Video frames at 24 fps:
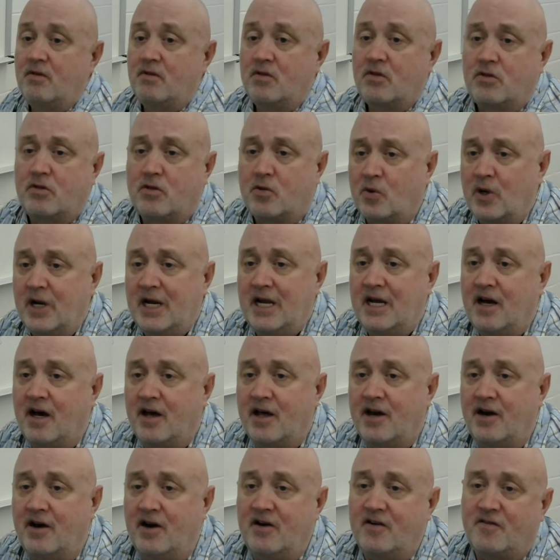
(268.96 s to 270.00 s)

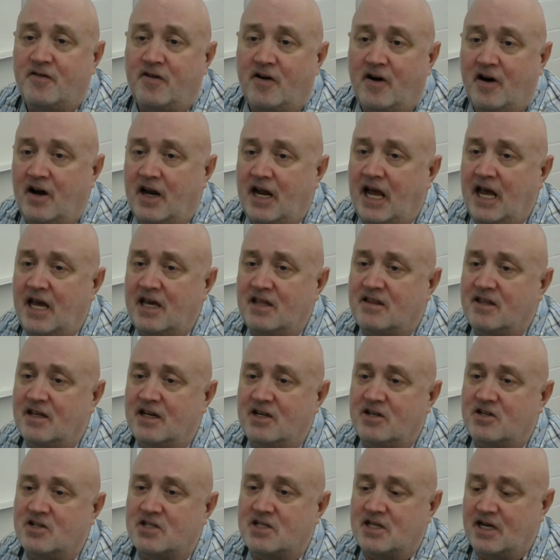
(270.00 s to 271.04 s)
300 for eighth
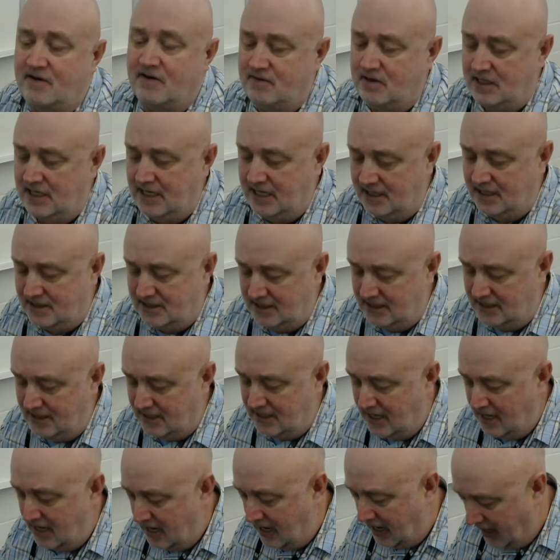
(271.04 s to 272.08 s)
inch 7018,
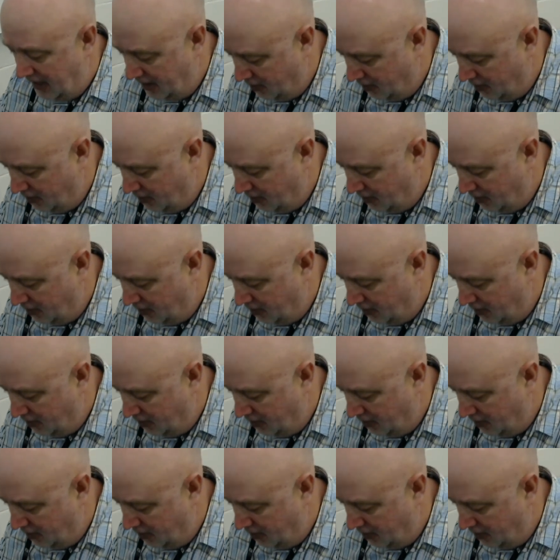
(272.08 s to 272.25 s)
I